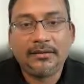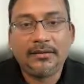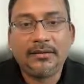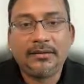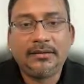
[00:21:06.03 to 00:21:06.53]

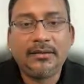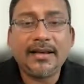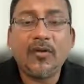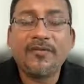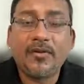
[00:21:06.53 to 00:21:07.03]

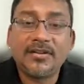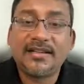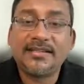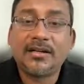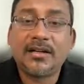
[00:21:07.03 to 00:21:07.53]
Then, of course, there
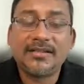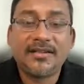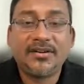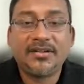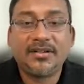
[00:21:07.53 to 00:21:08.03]
is a
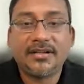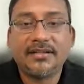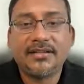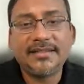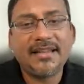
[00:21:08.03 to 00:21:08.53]
consideration that does